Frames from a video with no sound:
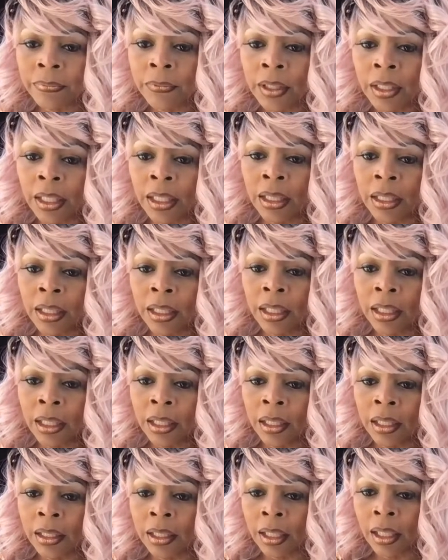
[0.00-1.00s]
in
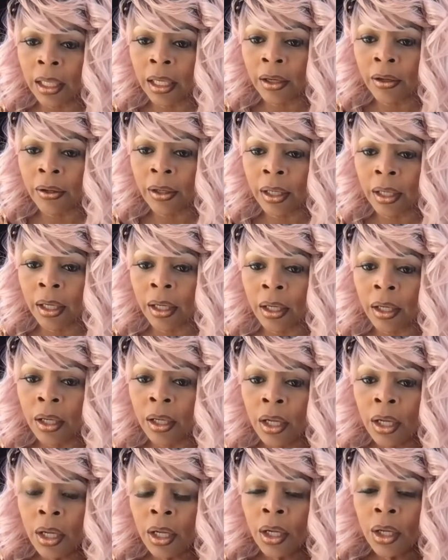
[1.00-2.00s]
either area,
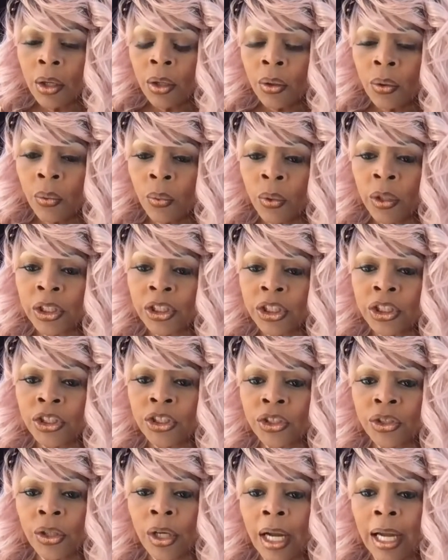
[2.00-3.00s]
which is
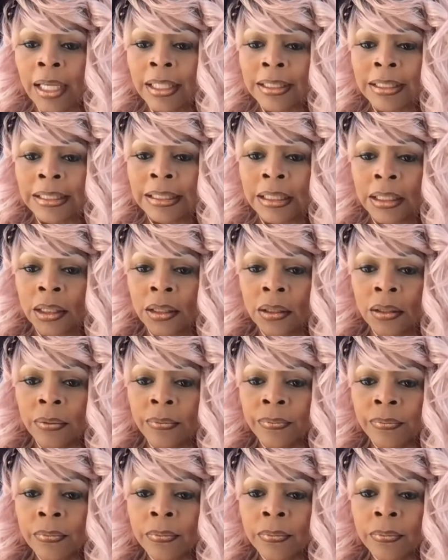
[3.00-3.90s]
your ideal?